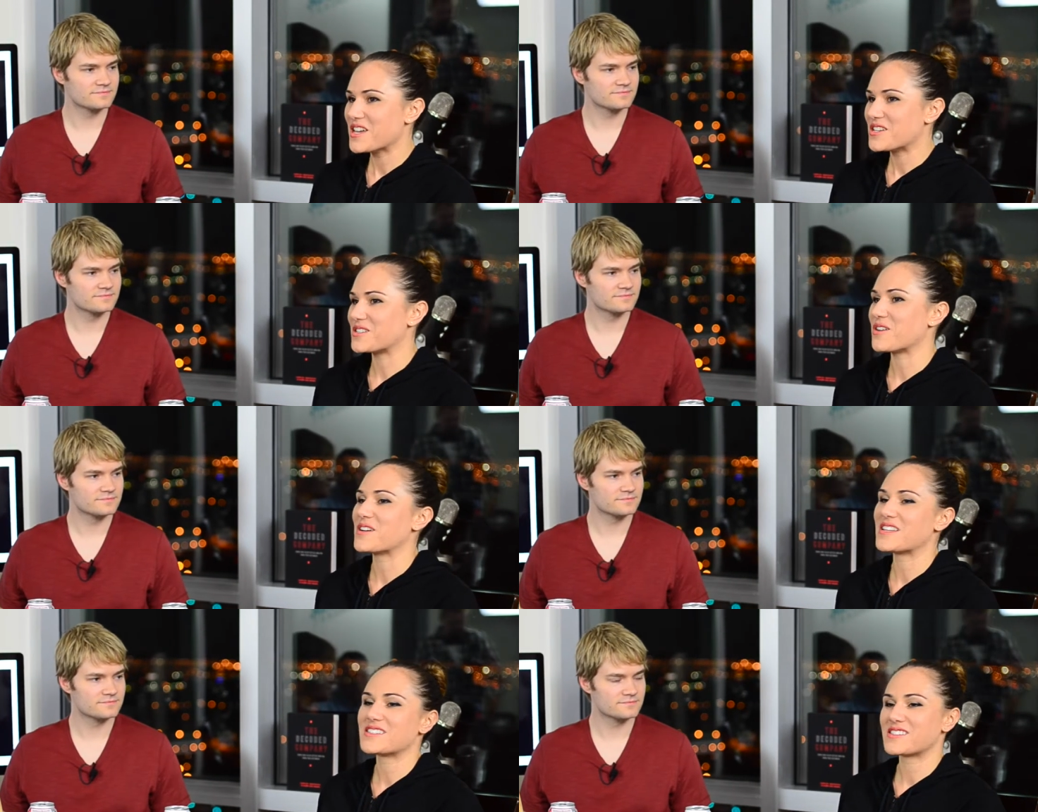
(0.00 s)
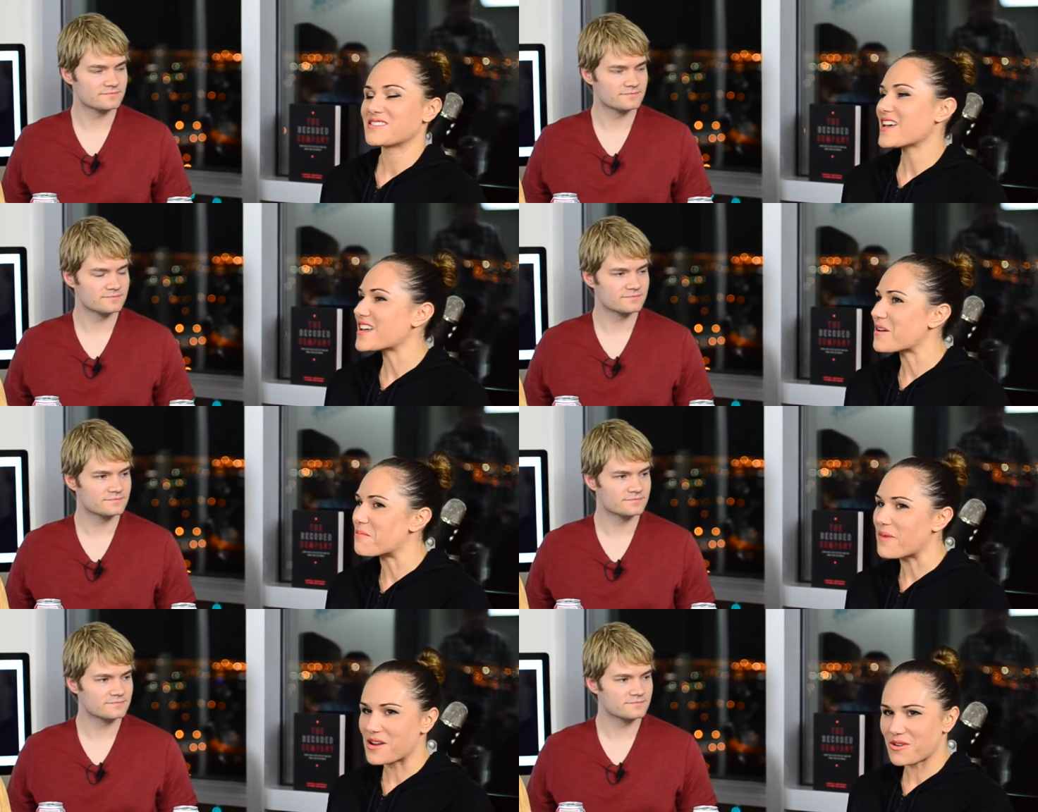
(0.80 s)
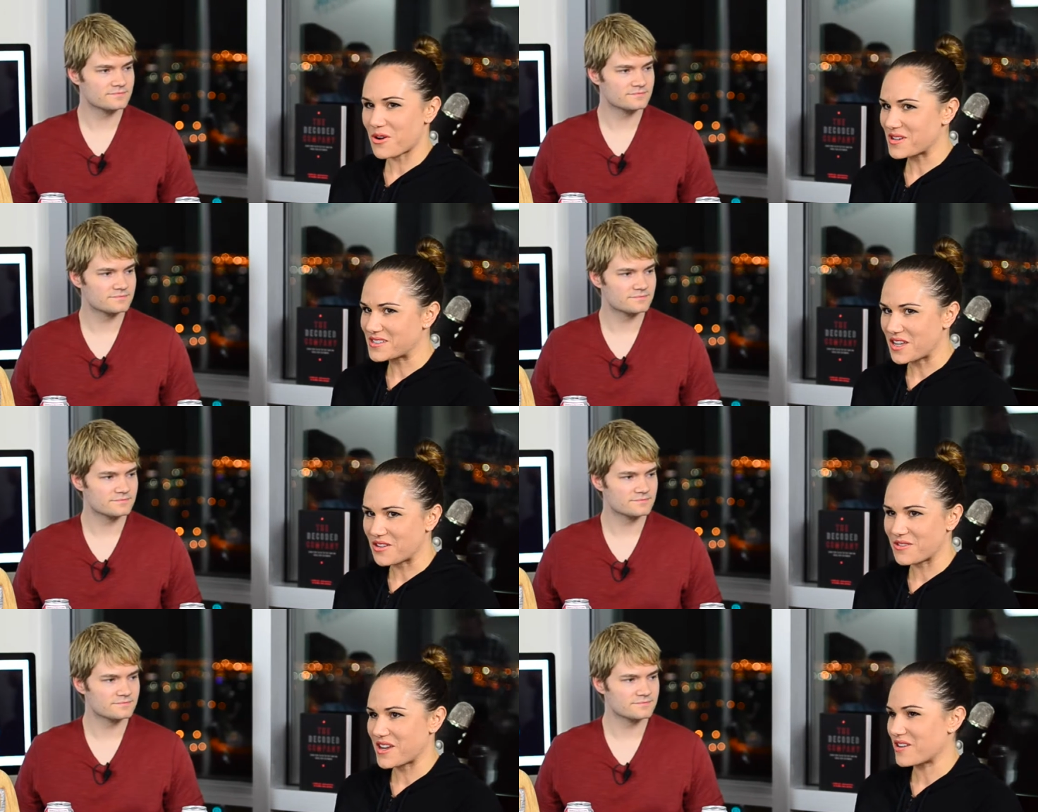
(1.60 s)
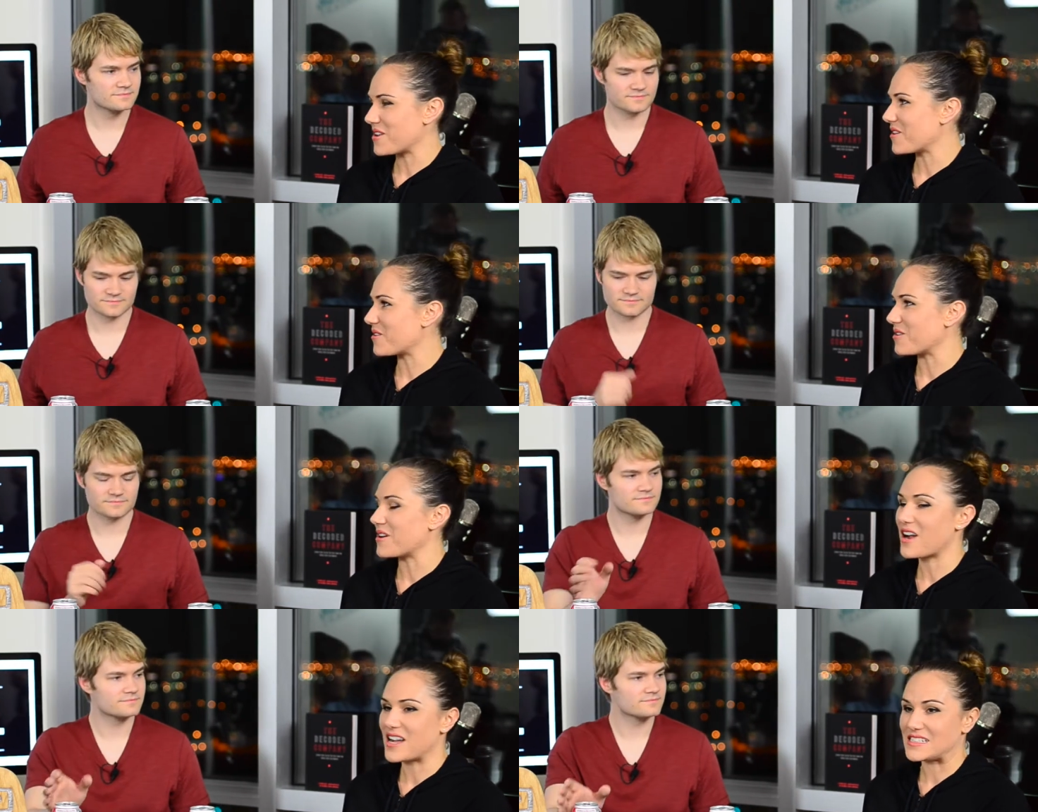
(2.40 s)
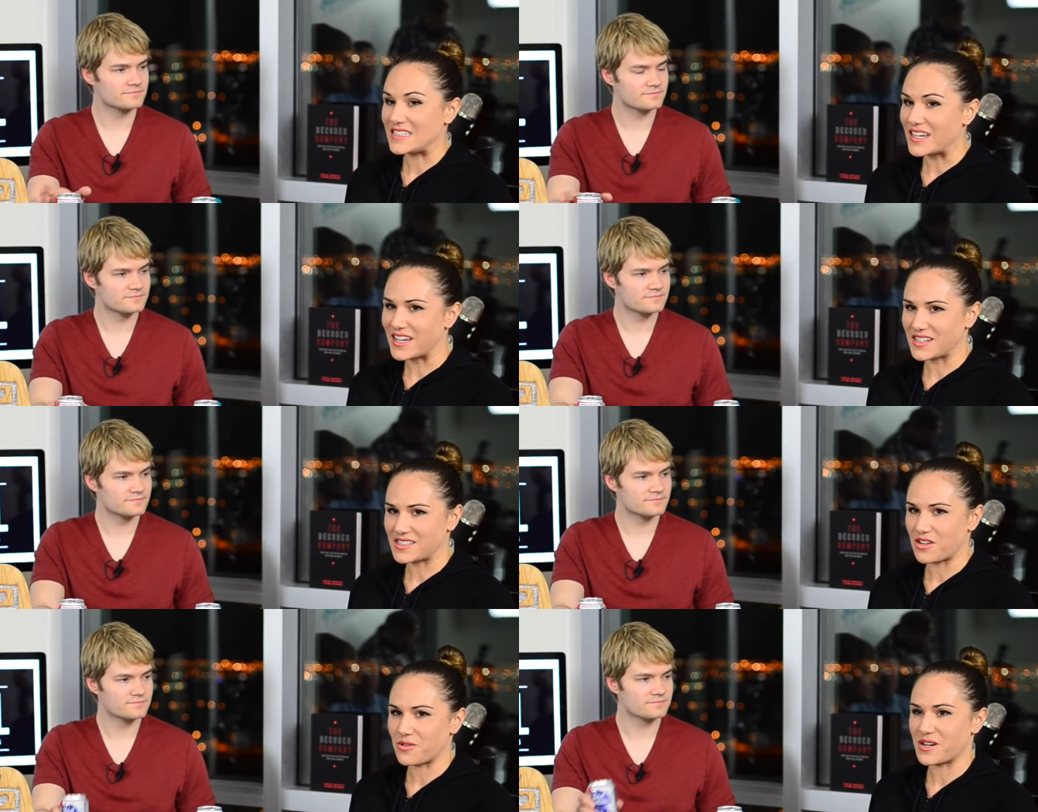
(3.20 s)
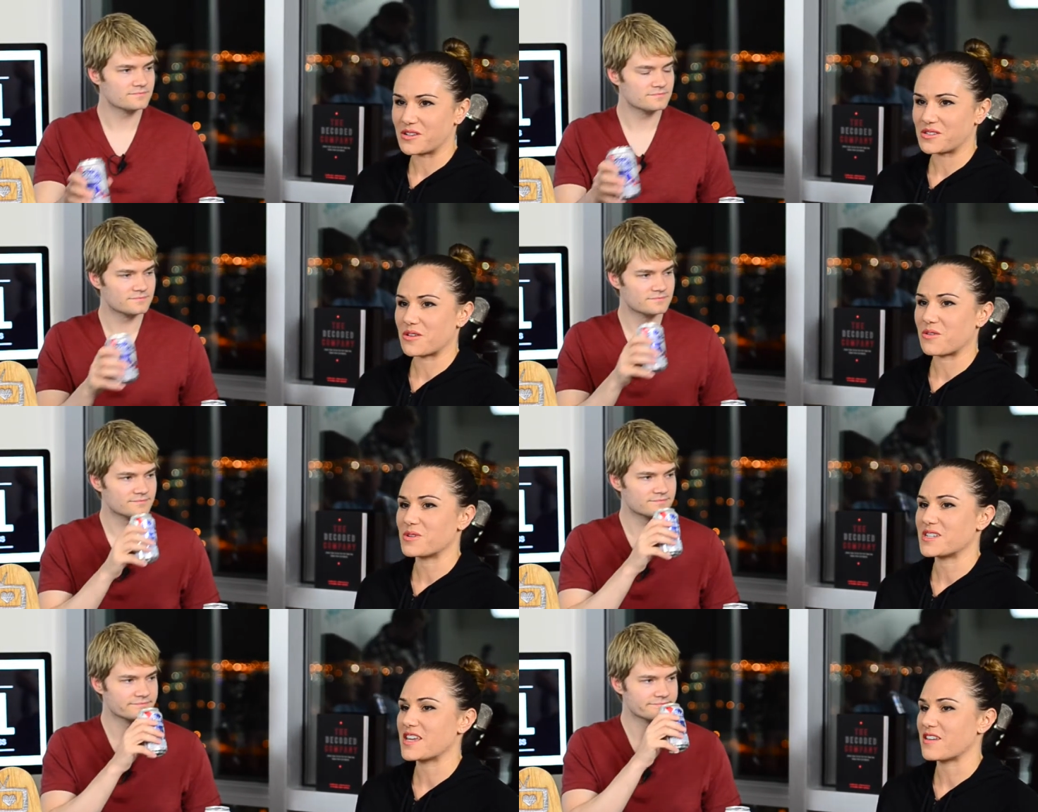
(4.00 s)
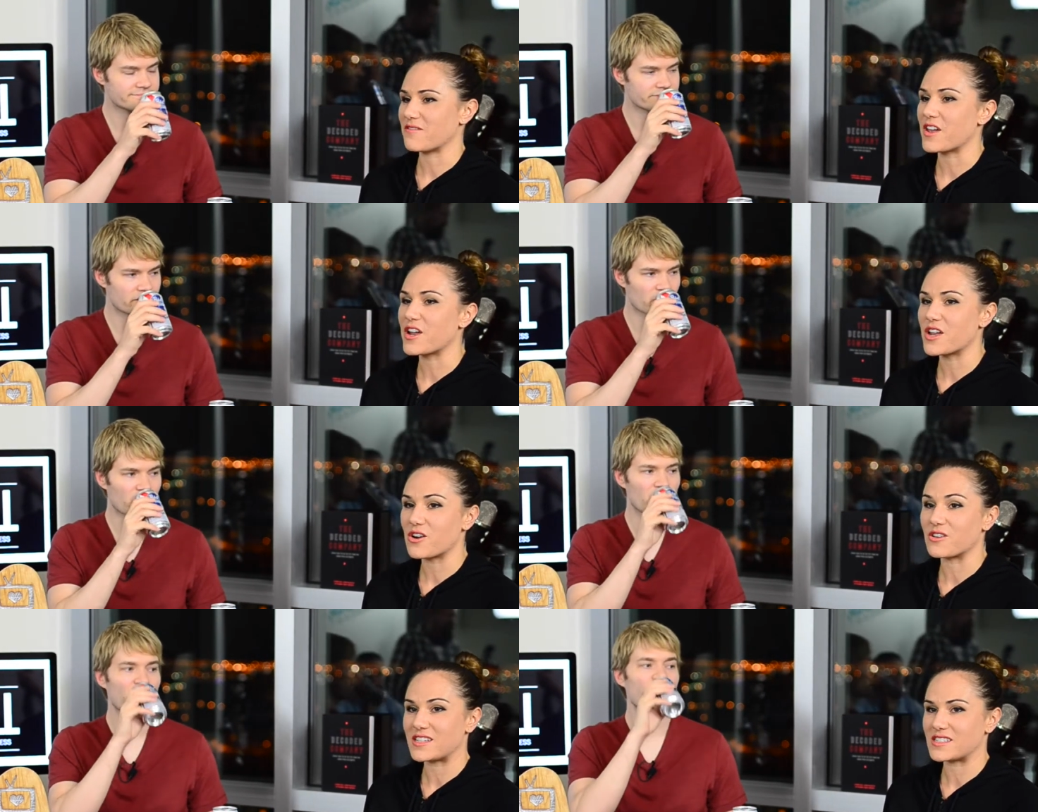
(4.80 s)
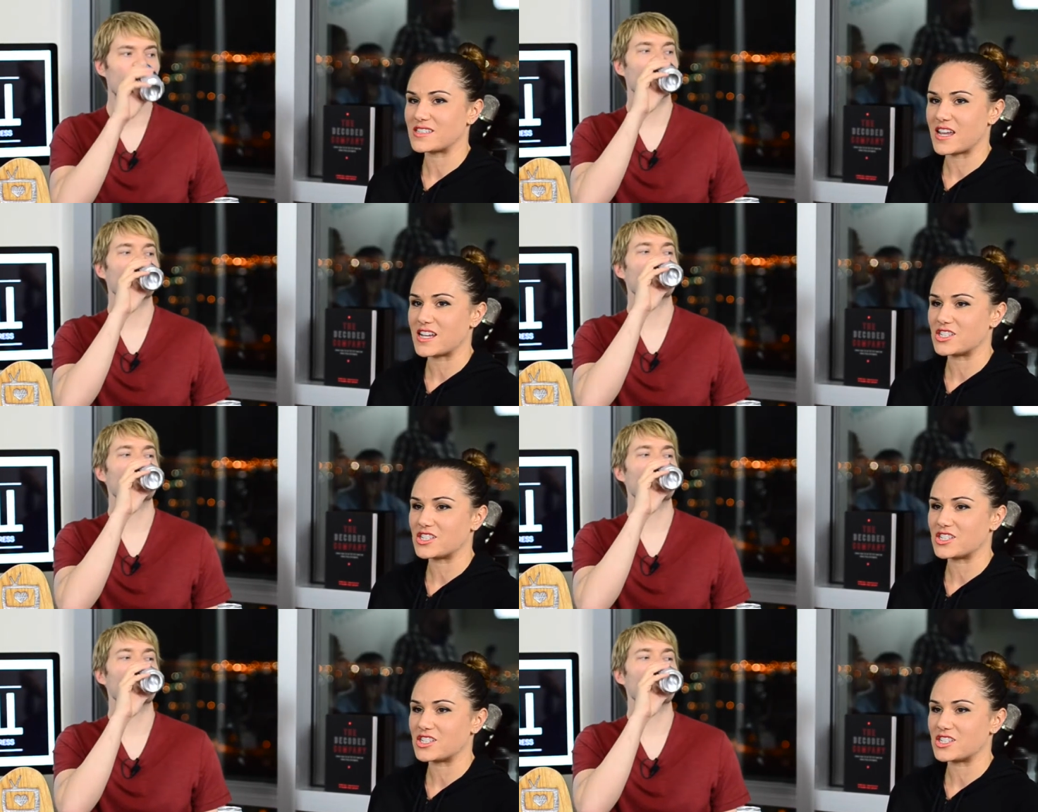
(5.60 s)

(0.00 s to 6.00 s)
Speaker 1: So it's like a micro accelerator or idea accelerator. So we're taking very early stage